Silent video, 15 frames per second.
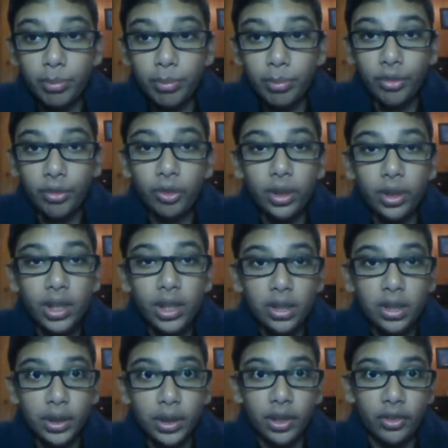before the
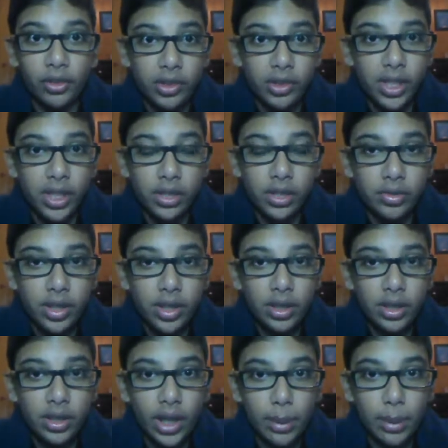21st
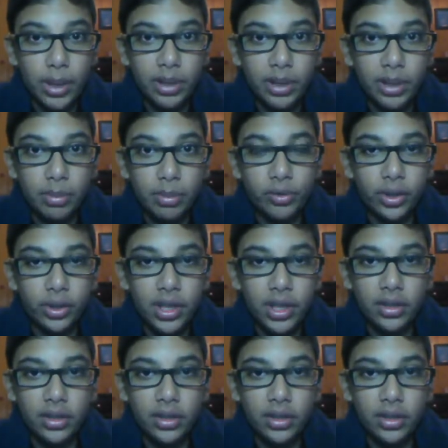century, I mean before the year